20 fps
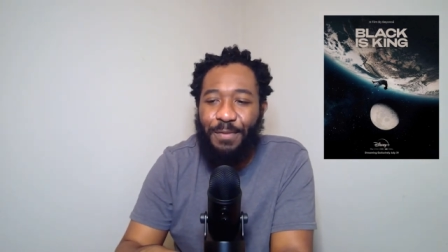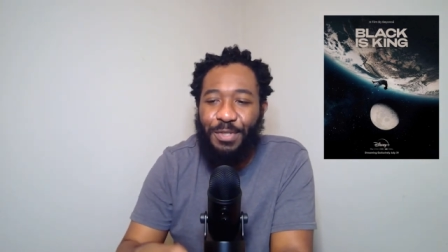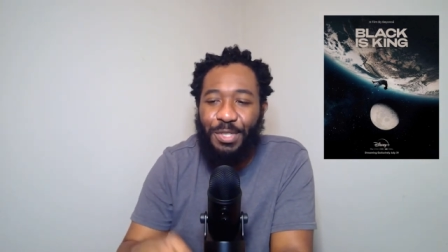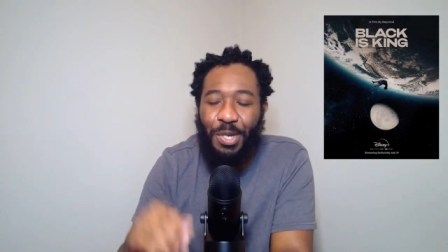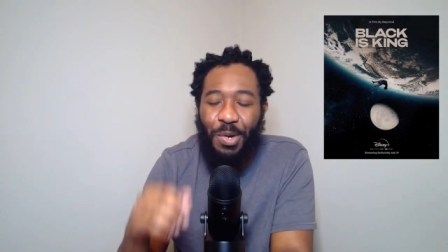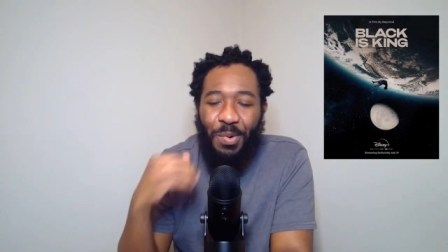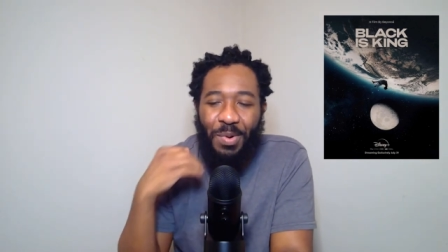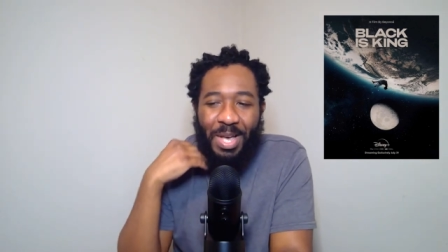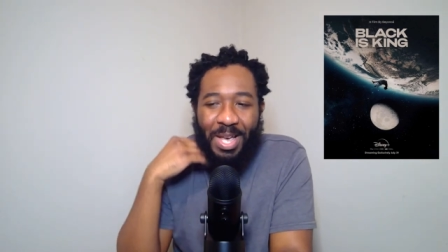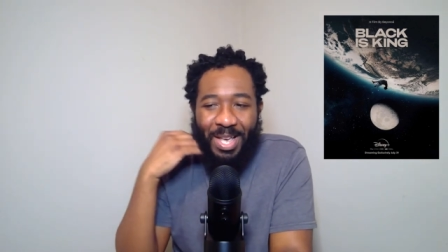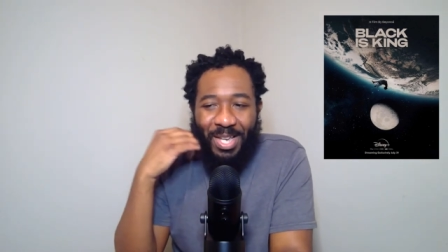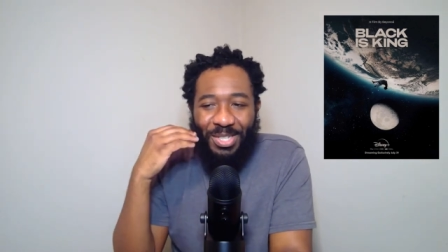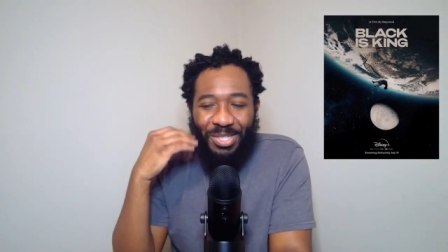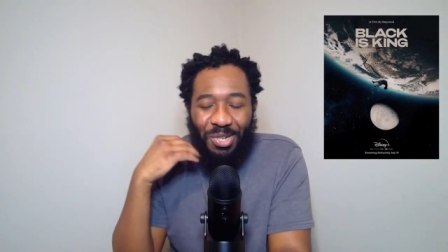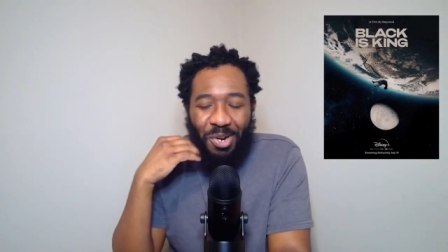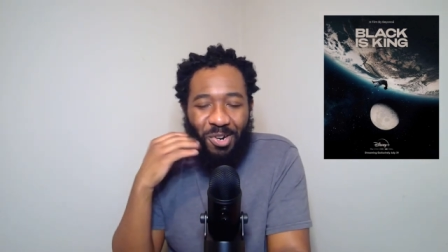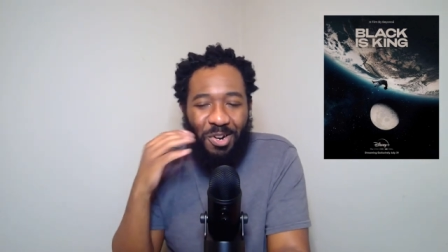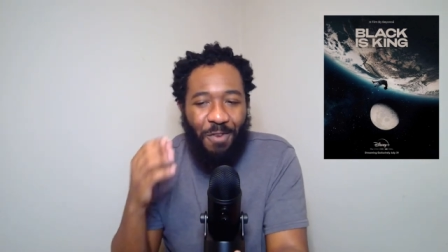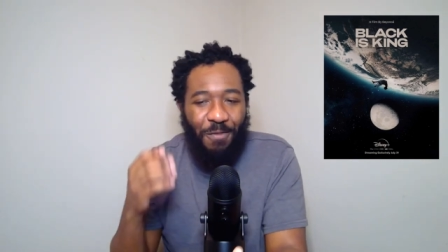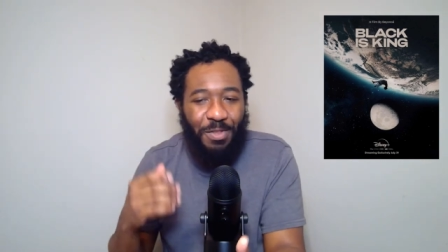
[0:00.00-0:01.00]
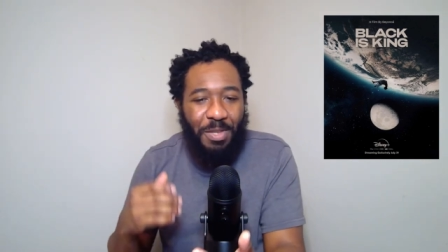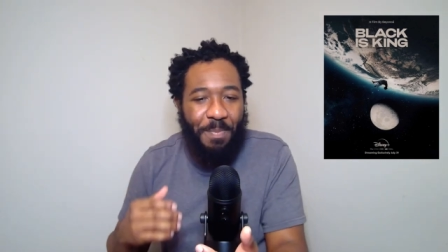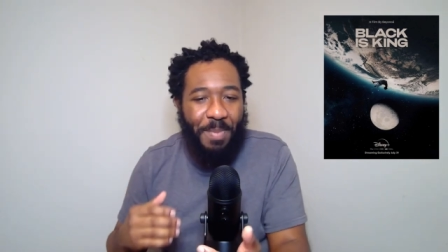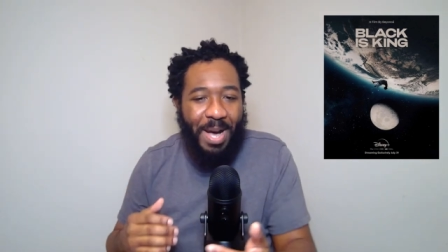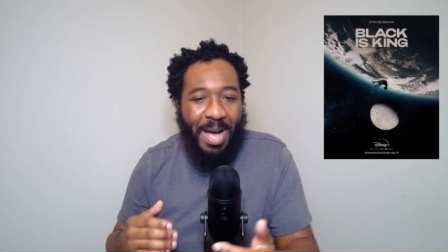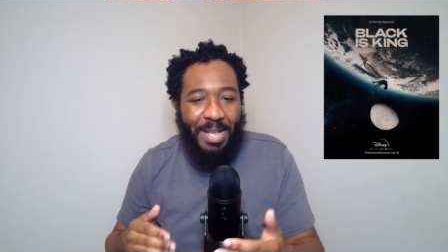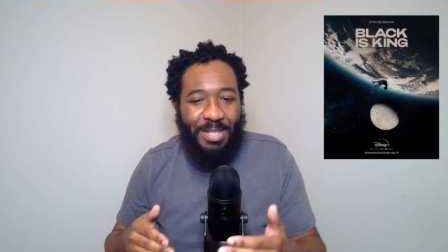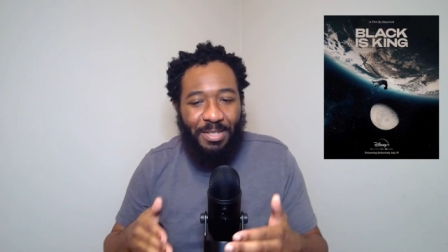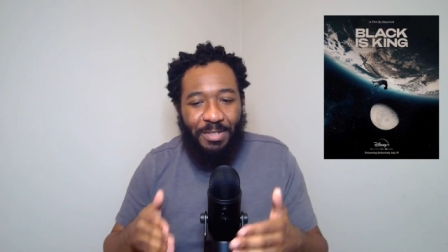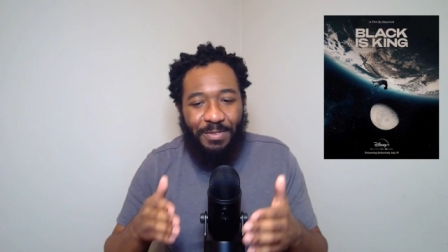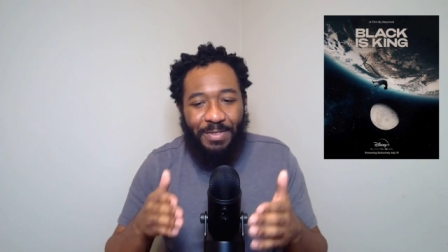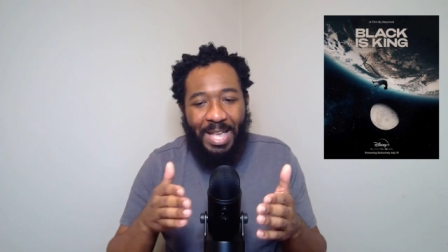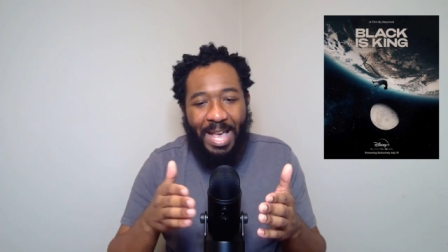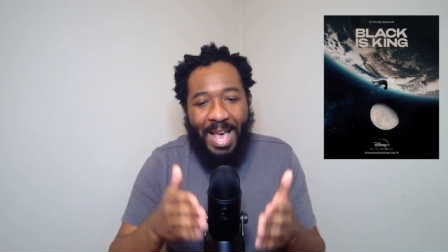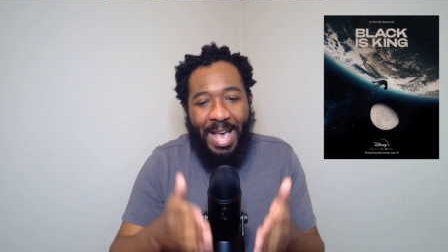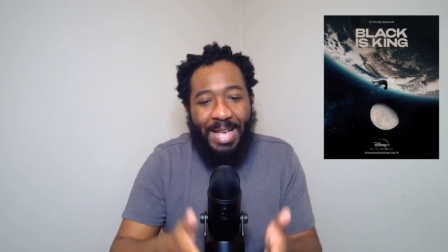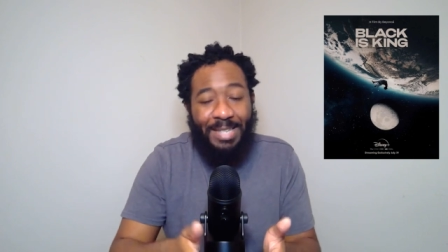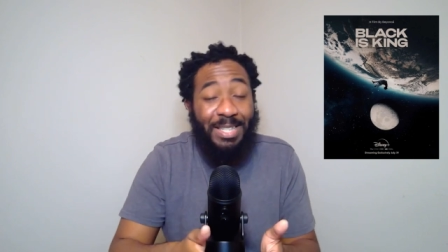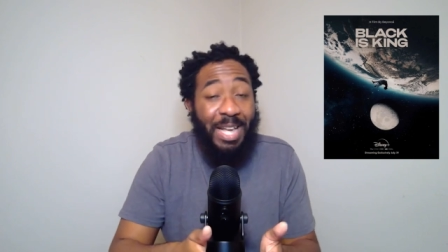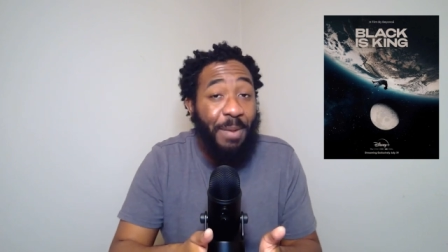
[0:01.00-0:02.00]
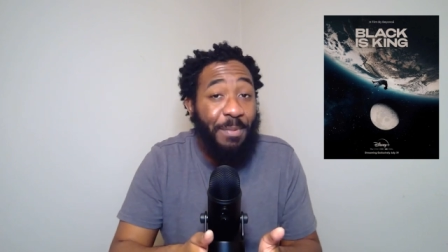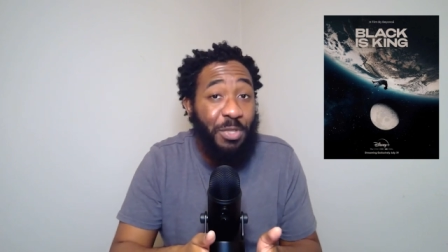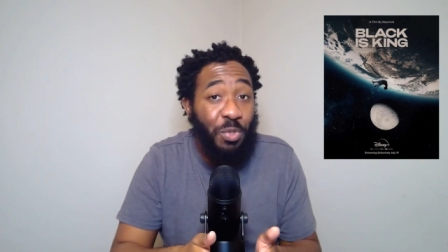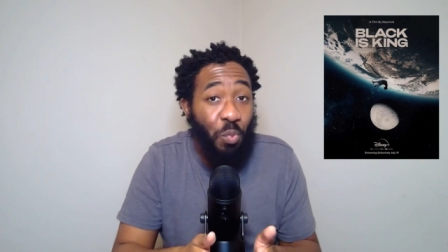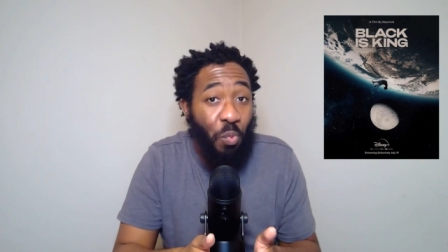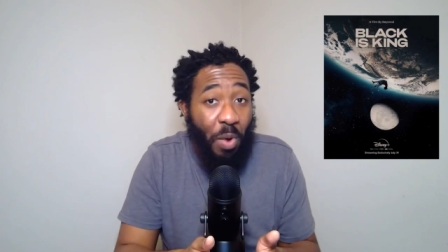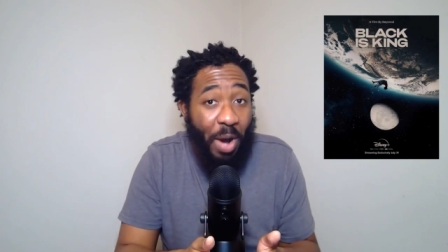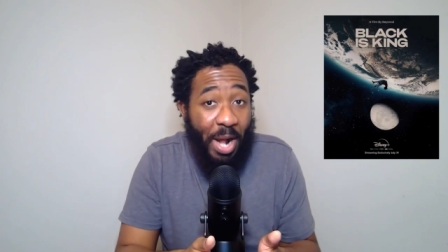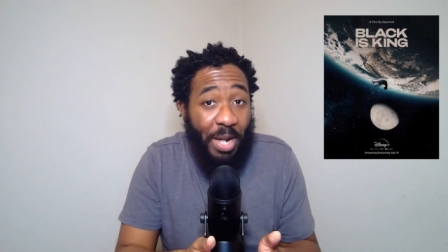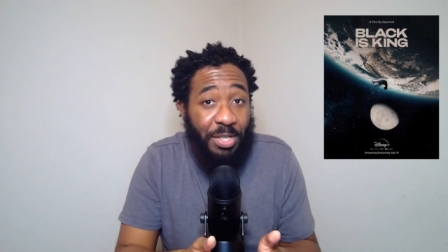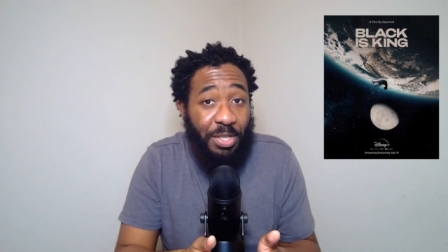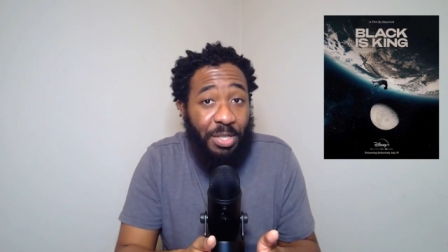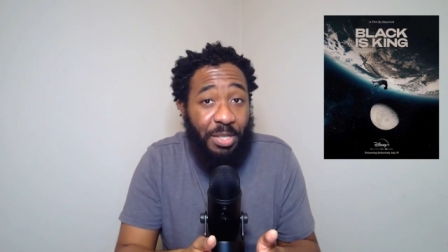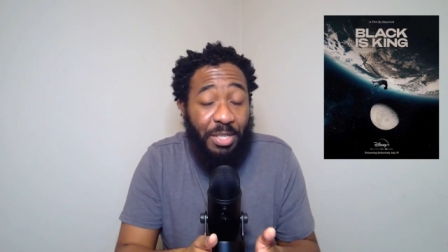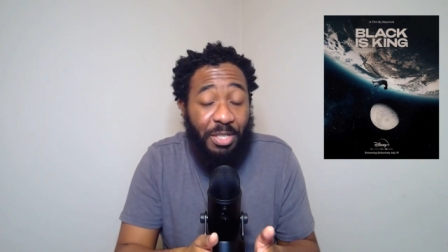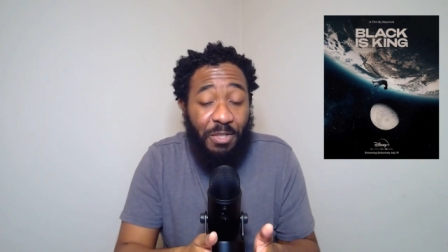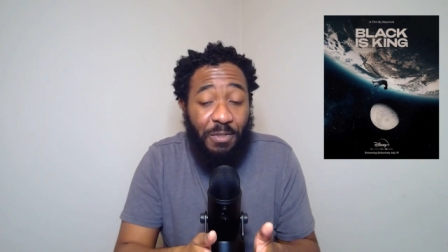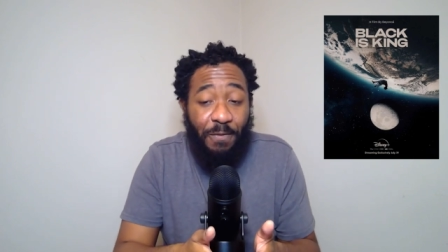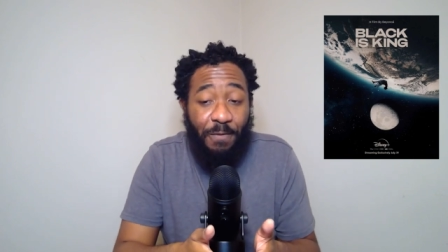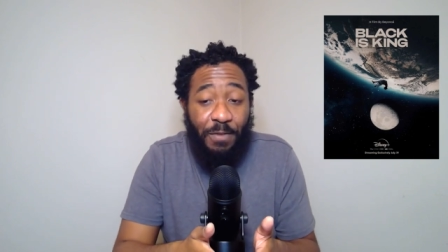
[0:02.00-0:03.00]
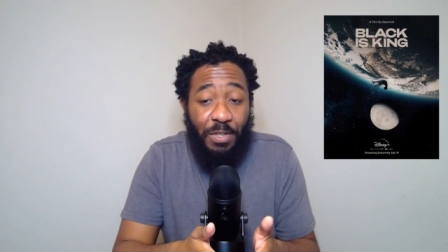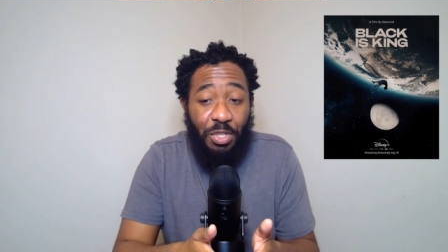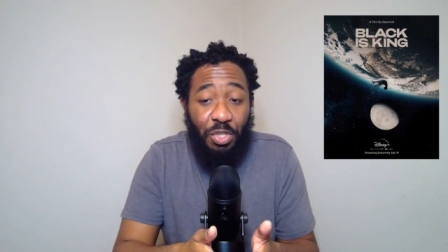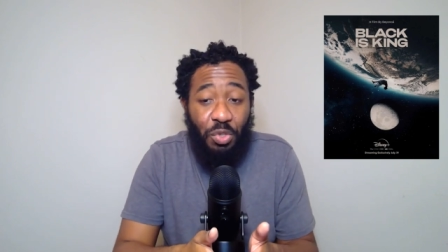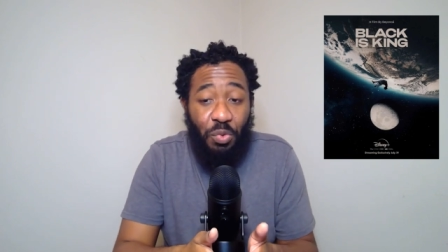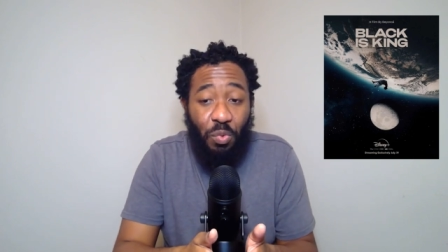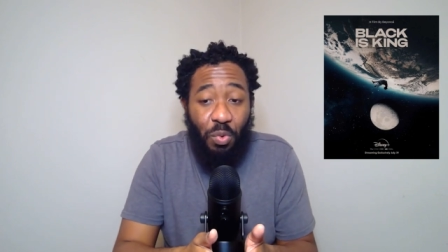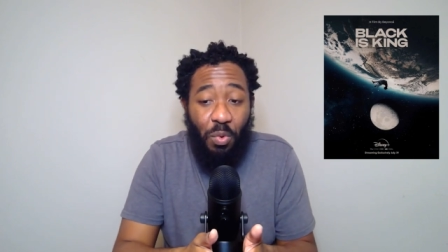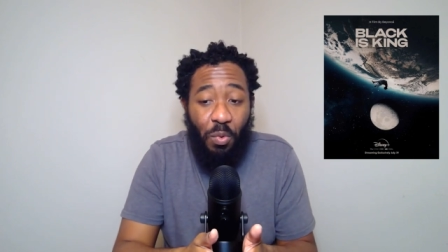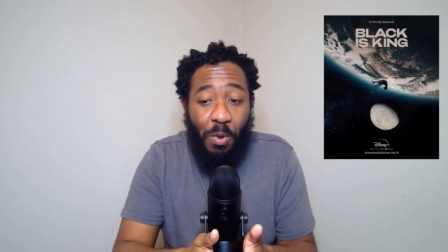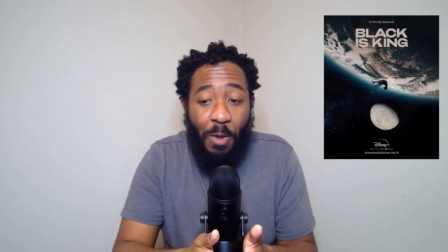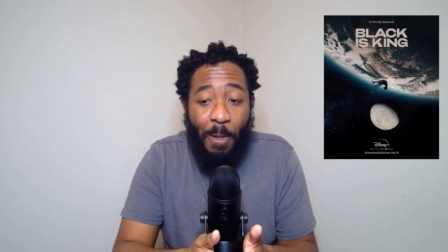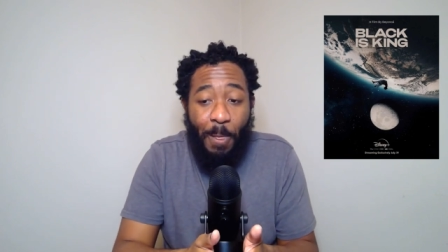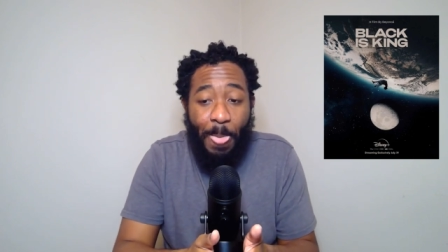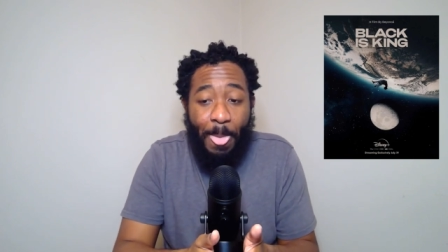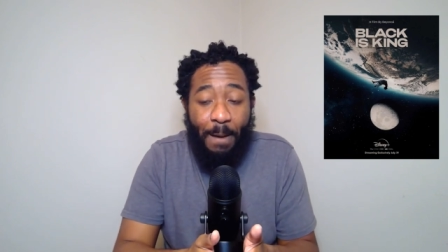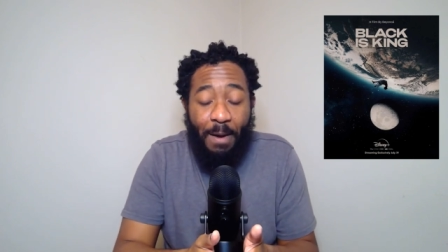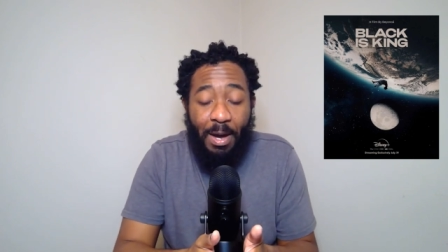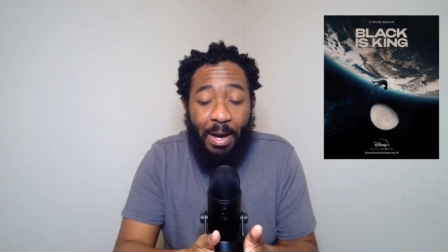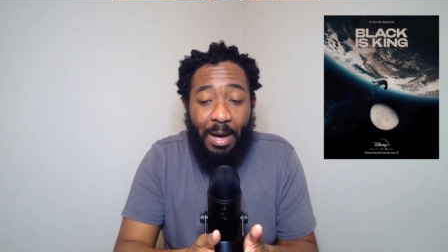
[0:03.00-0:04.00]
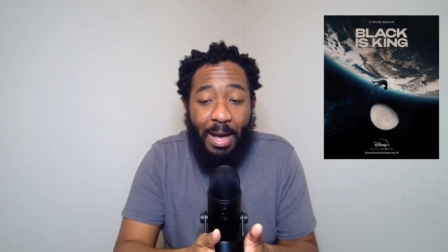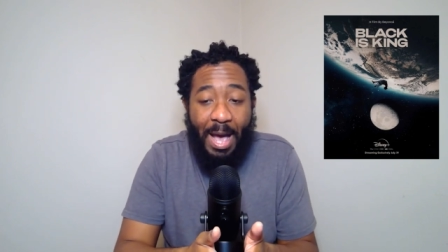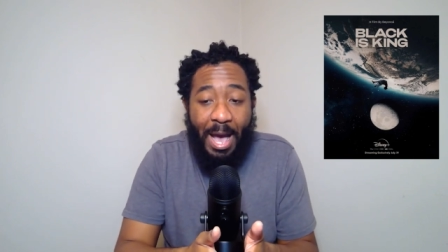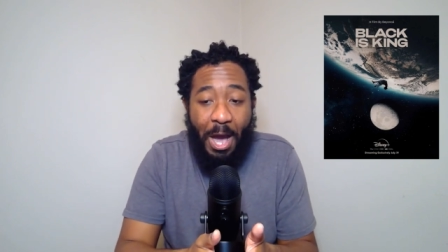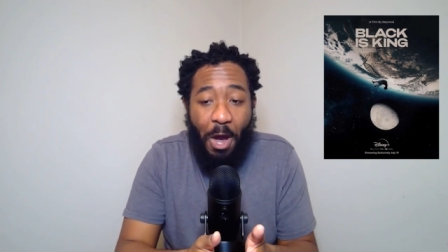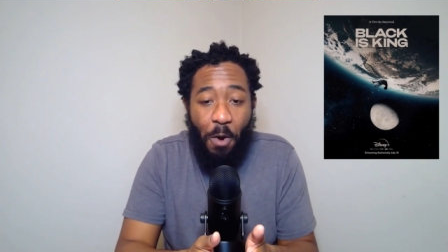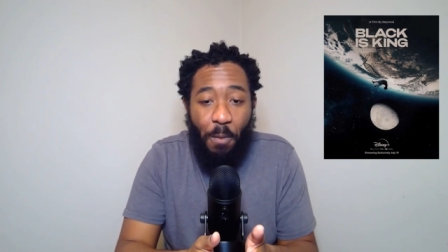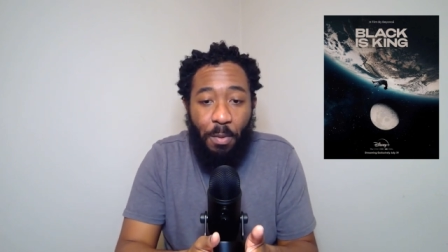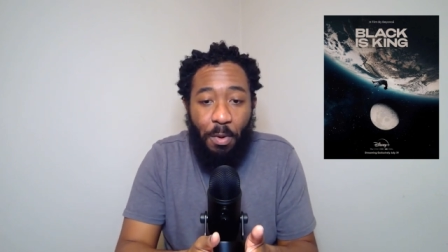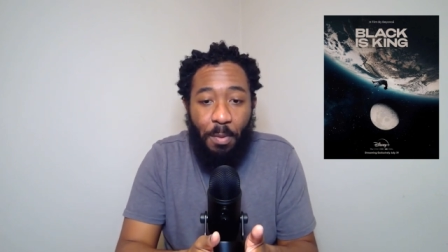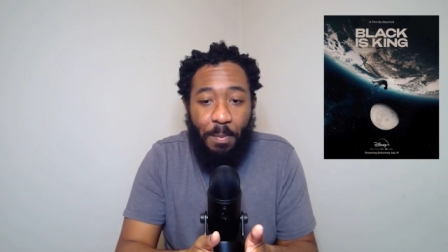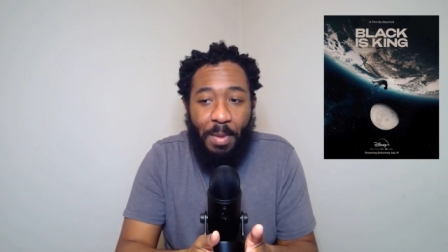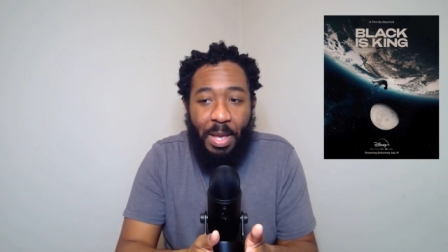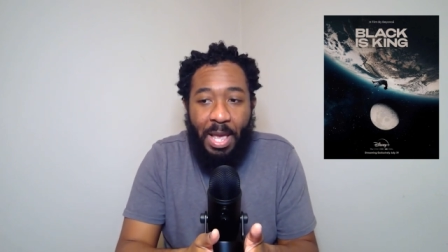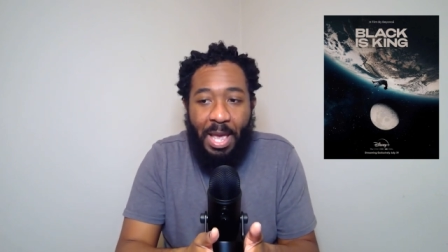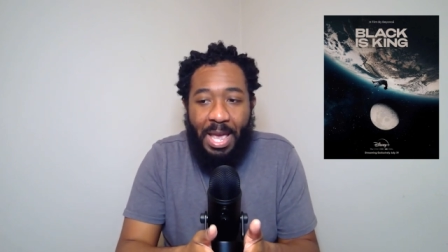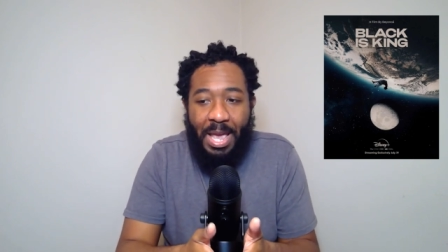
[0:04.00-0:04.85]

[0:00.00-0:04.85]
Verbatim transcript: So, starting off with the positives, as I was watching this visual uh, album,